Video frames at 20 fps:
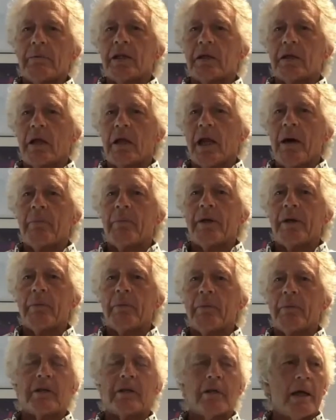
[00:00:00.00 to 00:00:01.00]
I mean, Columbia
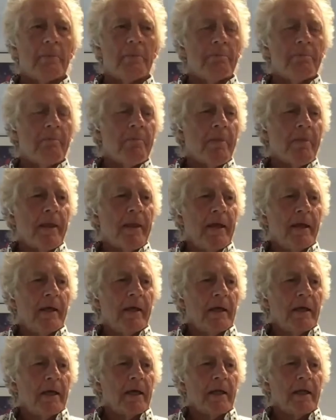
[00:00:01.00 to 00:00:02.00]
picked it up.
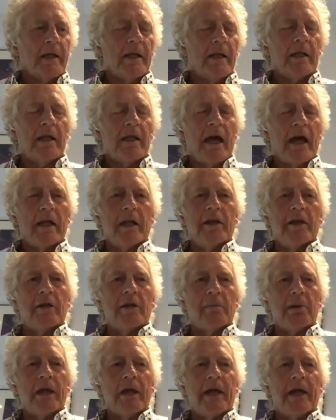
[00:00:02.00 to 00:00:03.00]
It had
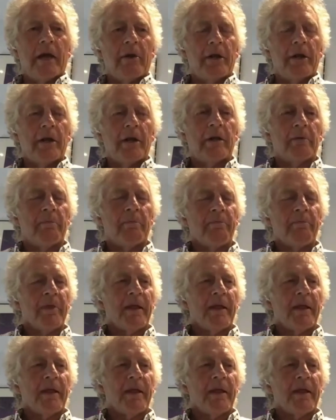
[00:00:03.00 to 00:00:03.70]
Linda Blair in it.